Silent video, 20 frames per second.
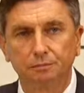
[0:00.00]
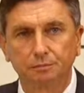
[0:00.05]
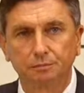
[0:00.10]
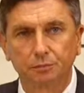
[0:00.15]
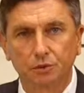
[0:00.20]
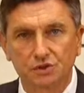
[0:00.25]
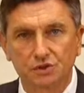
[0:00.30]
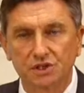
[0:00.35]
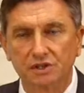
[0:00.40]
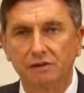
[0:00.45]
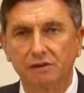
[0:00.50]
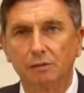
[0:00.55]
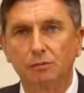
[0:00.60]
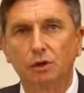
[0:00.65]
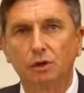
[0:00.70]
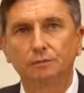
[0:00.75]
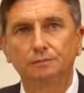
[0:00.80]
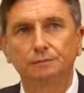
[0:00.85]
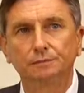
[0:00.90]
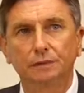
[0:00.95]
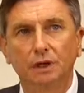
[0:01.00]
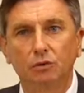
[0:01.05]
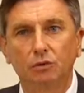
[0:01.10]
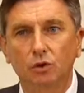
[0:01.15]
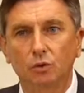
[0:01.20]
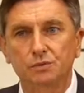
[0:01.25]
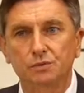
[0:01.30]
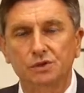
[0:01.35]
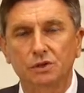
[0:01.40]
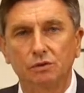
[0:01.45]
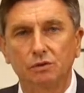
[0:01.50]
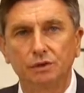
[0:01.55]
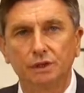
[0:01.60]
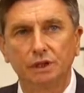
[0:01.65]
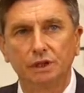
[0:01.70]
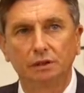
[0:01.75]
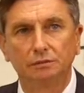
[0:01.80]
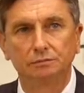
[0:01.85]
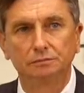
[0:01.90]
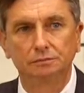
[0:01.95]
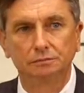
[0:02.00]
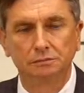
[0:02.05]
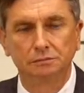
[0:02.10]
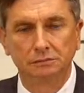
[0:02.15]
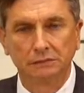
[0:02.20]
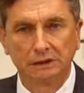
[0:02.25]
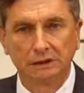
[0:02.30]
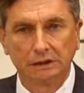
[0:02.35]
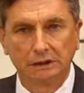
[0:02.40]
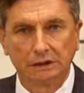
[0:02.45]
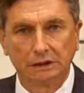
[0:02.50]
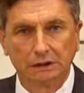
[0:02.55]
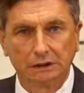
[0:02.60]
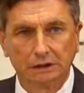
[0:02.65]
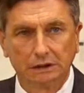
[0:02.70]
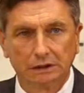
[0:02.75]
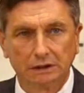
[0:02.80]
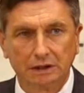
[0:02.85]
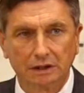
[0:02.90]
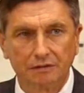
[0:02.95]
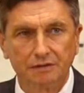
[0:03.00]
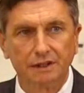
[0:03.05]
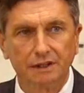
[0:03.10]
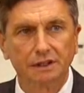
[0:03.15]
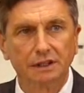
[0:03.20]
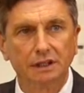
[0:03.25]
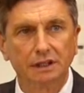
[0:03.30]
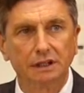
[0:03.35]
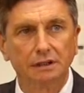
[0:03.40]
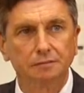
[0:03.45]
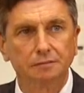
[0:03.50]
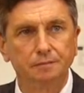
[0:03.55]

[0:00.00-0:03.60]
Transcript: And I would like to ask the European Union